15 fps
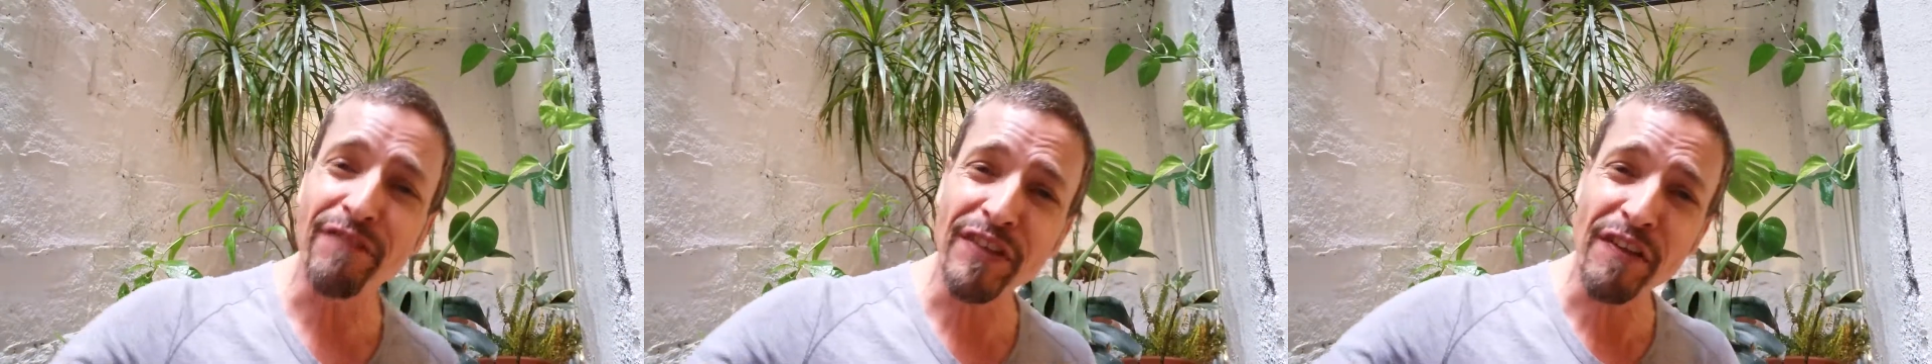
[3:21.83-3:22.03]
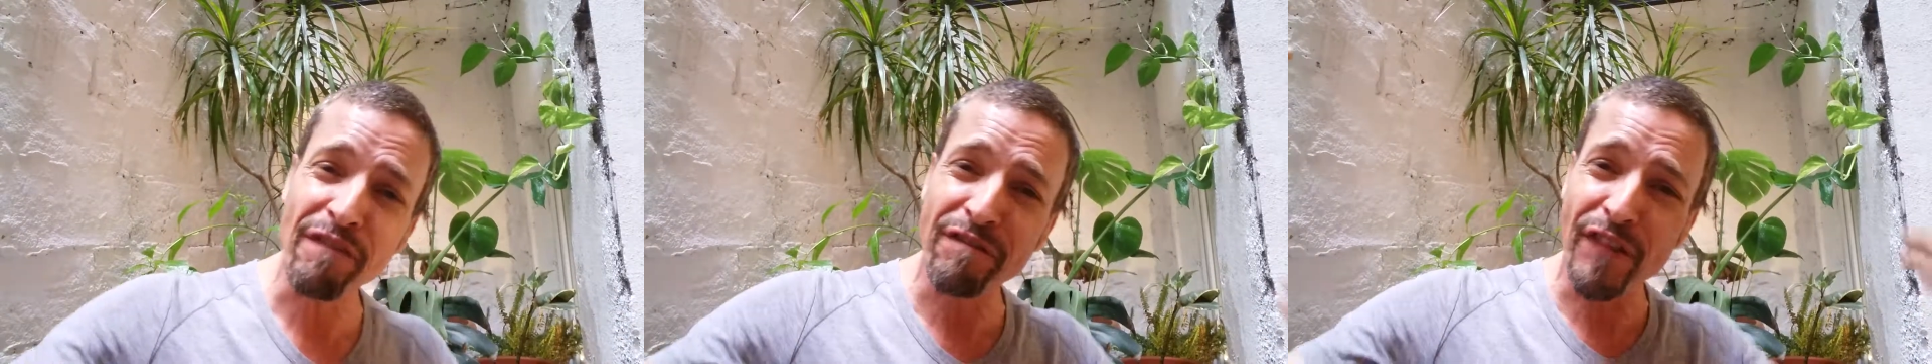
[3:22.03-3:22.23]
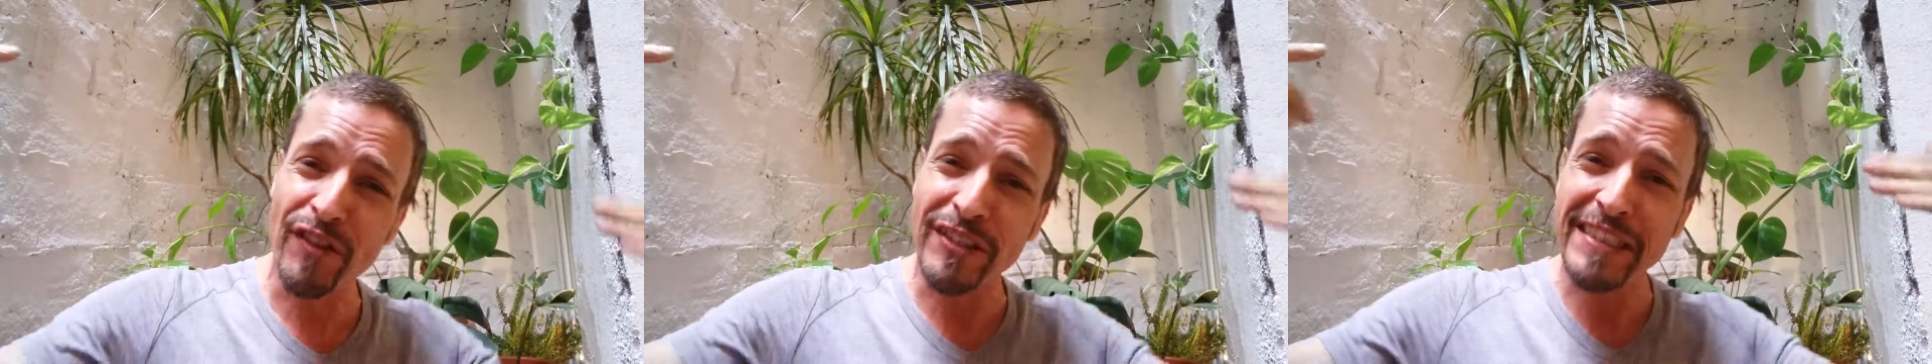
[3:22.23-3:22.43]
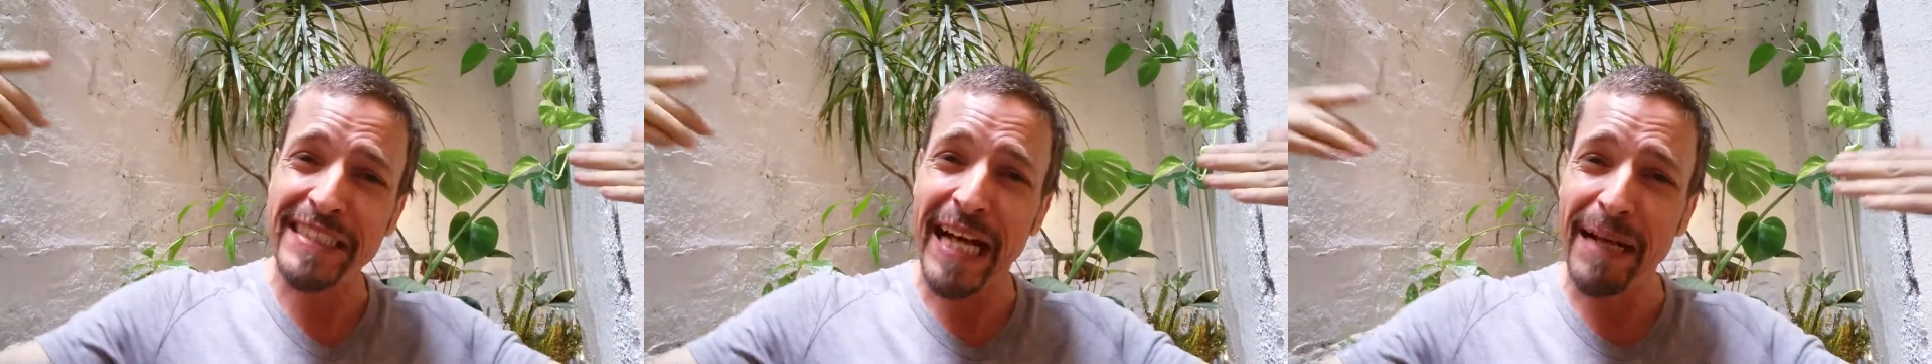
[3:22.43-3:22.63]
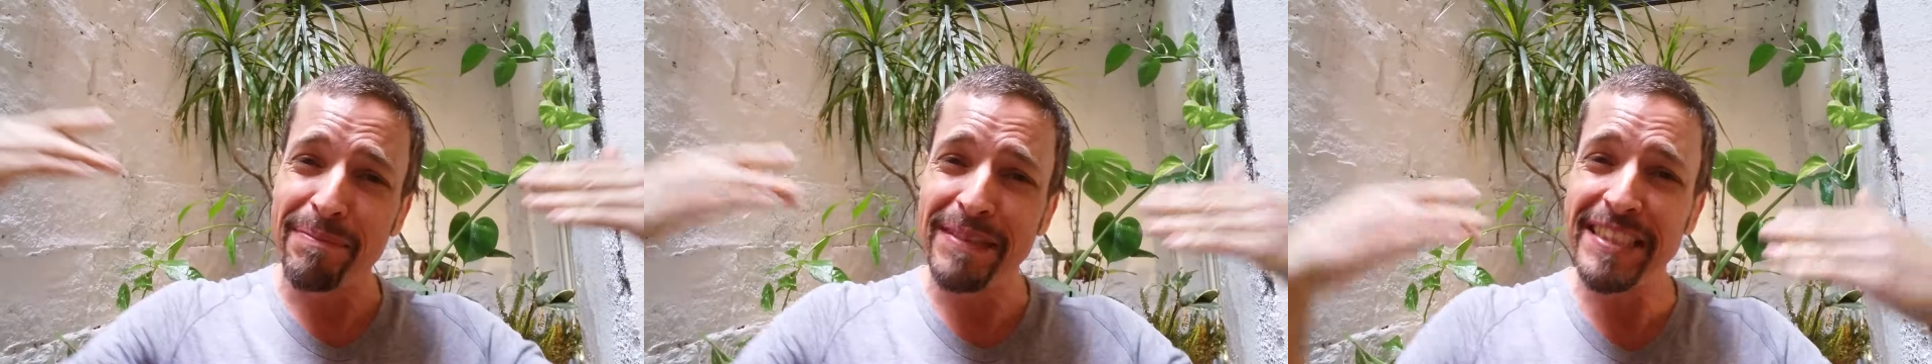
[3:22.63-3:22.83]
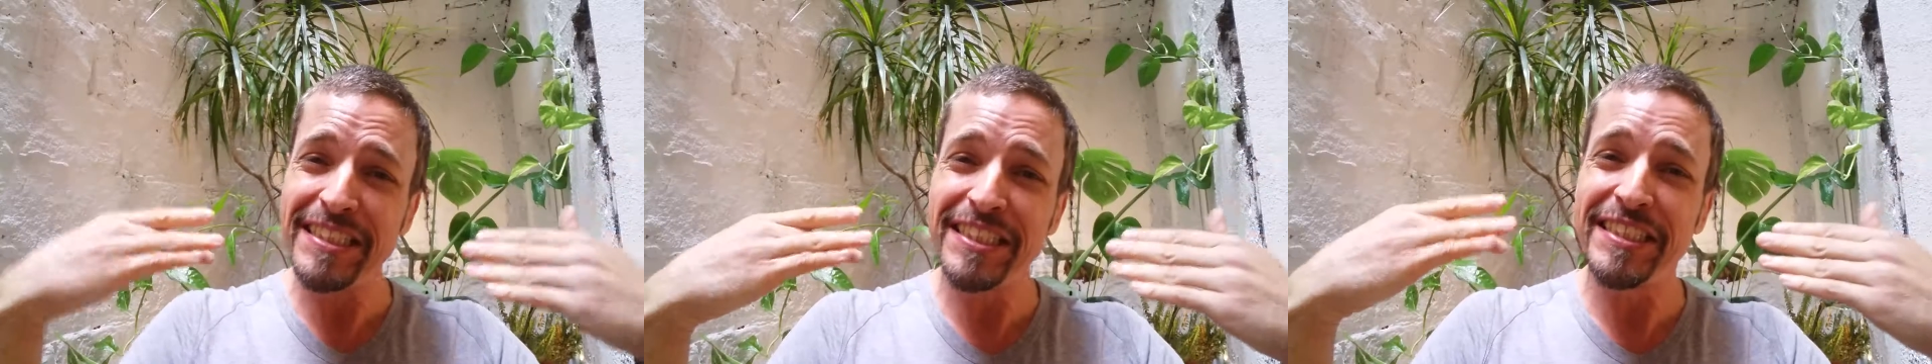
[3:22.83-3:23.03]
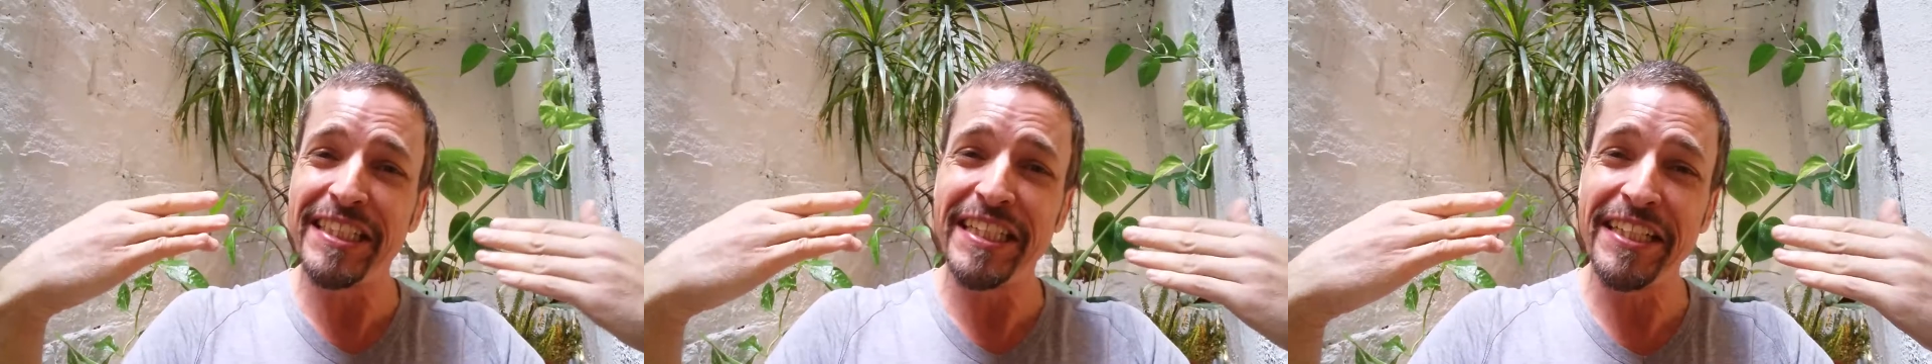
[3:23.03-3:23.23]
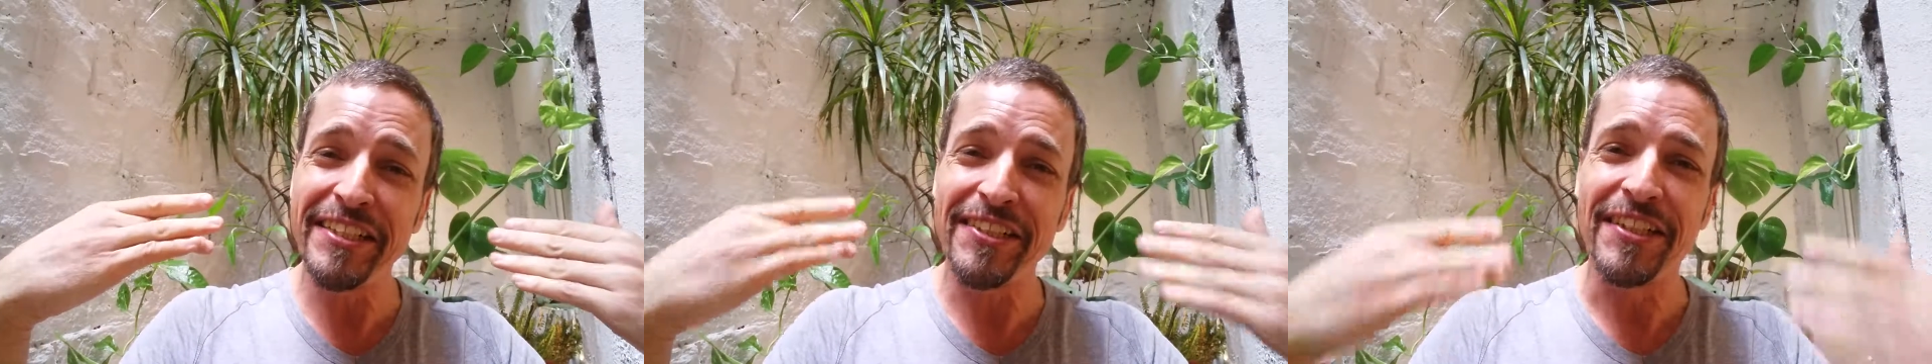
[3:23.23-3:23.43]
for the first time this
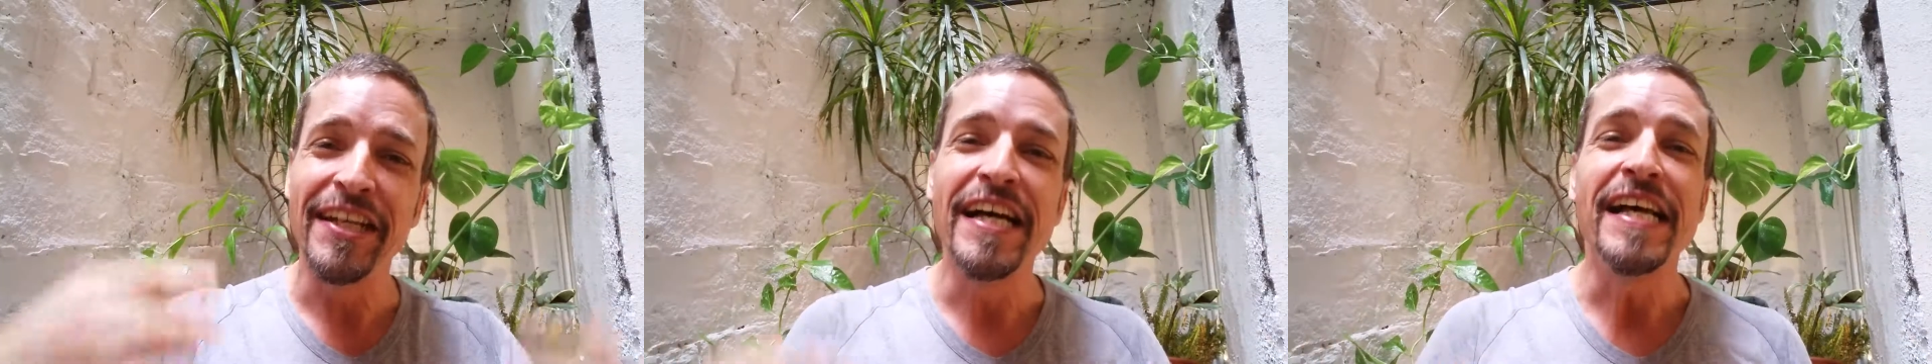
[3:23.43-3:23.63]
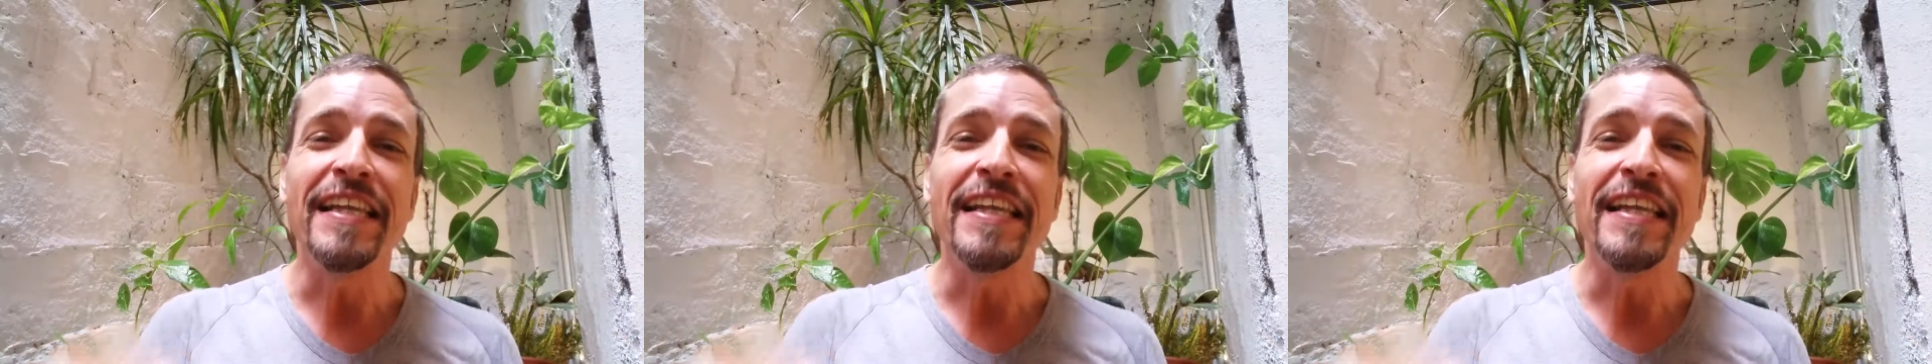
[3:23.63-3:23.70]
year.